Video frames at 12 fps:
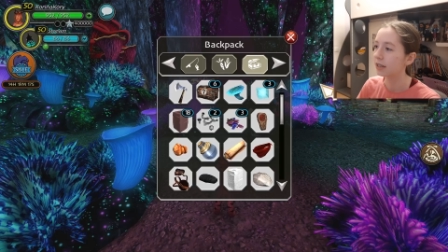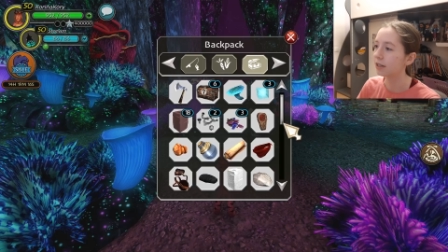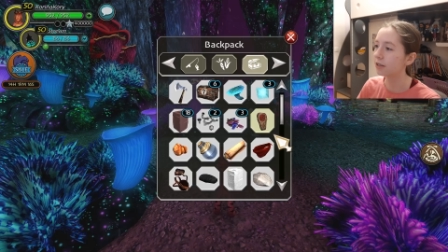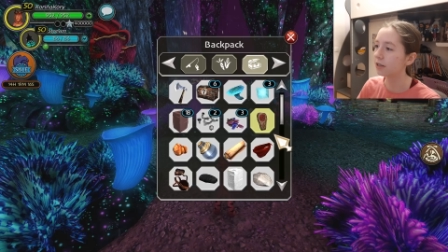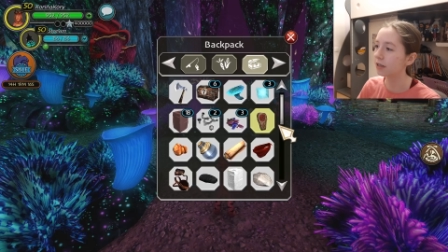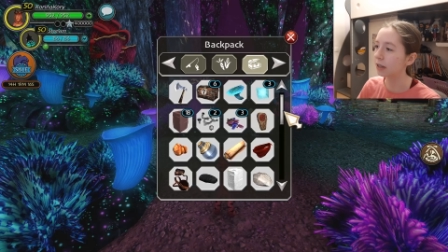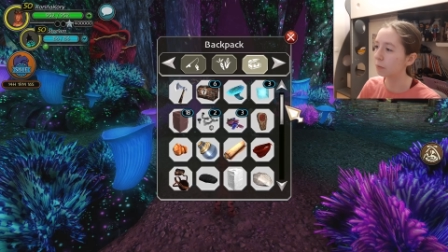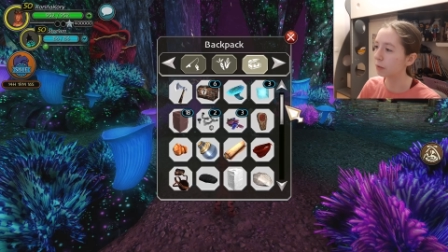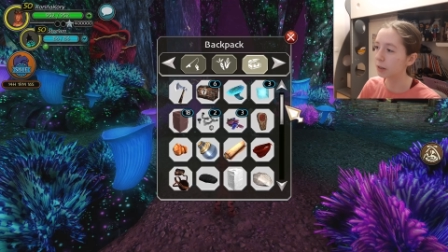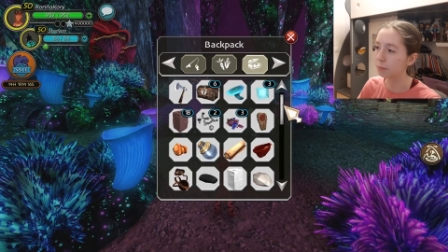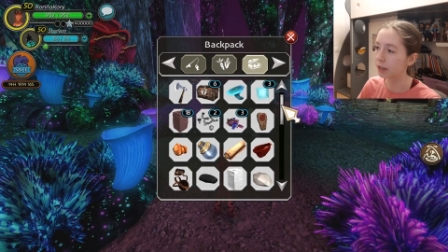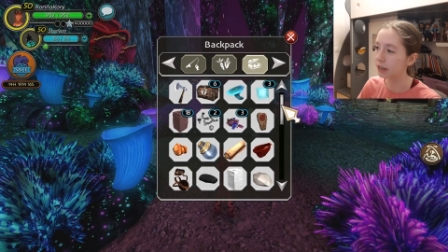There's just
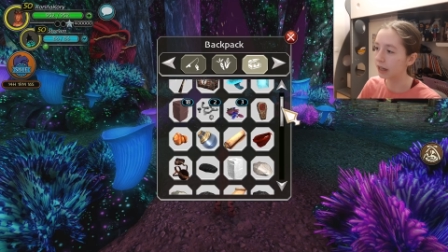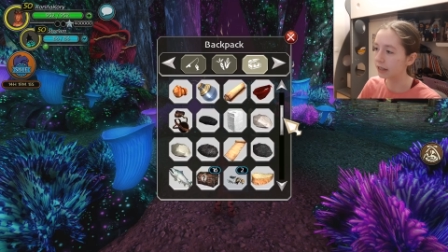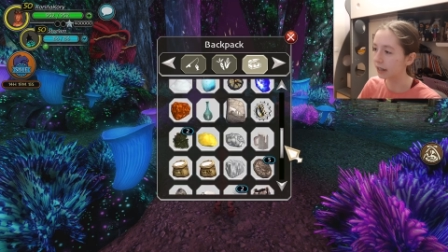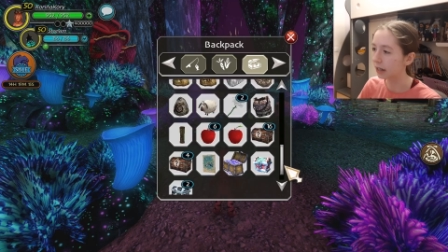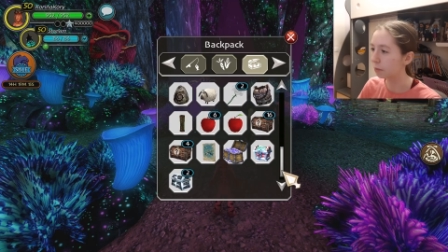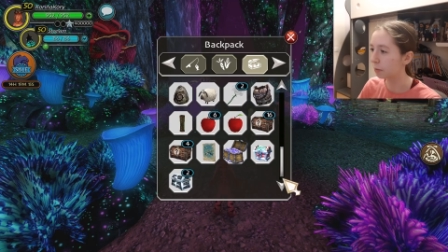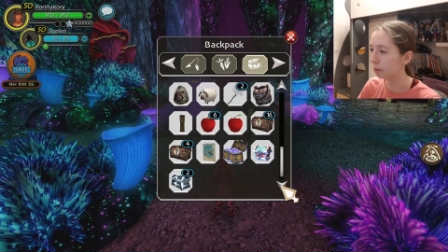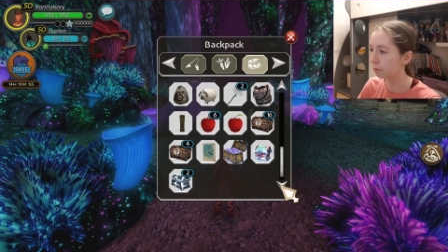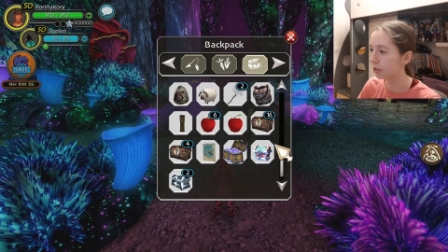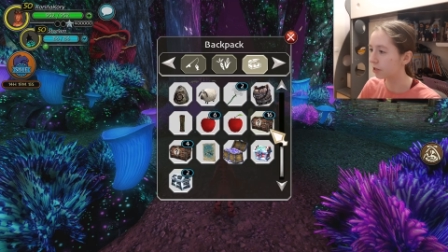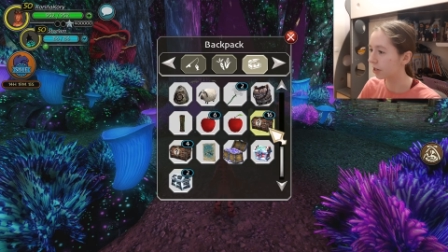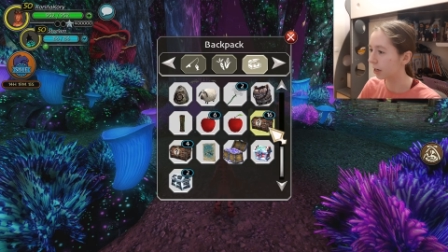something about that helmet
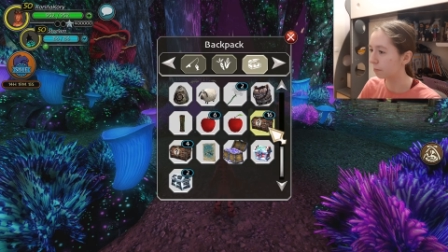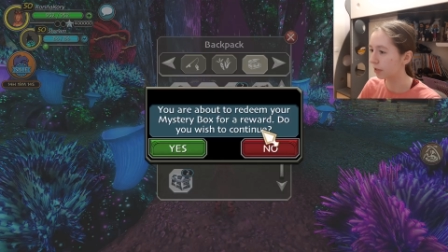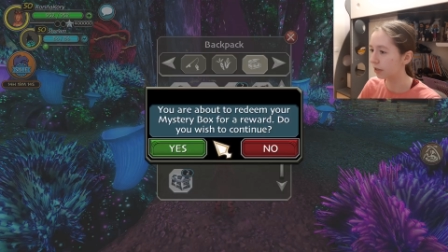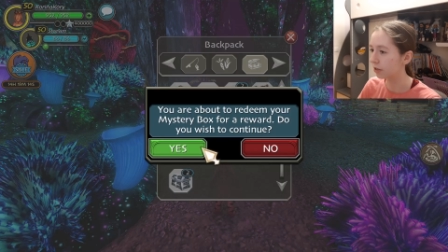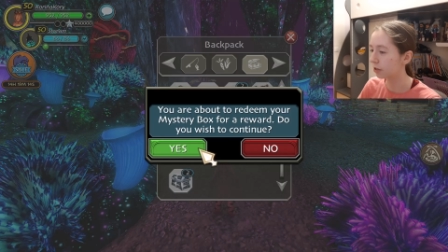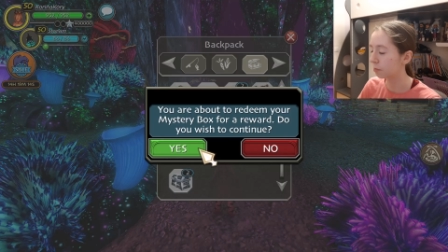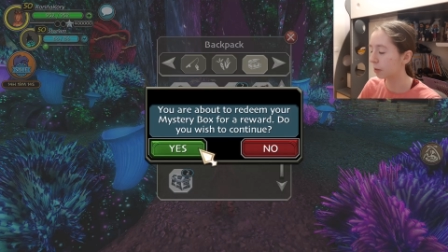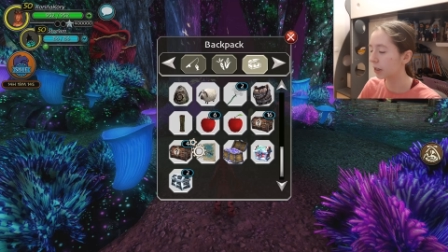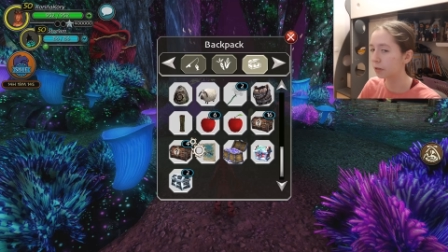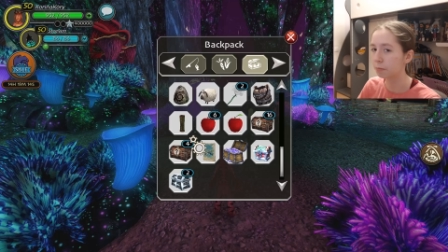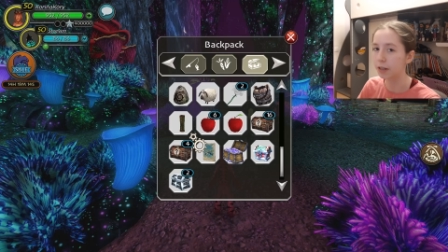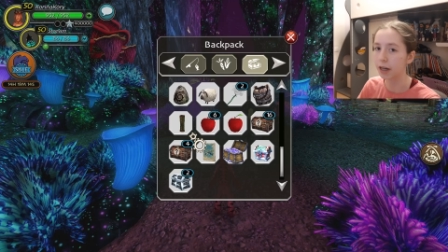with gems that just
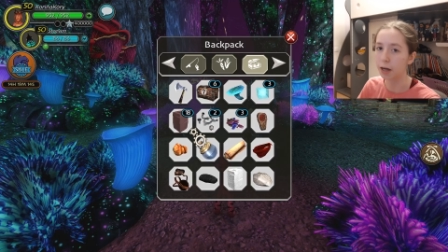makes me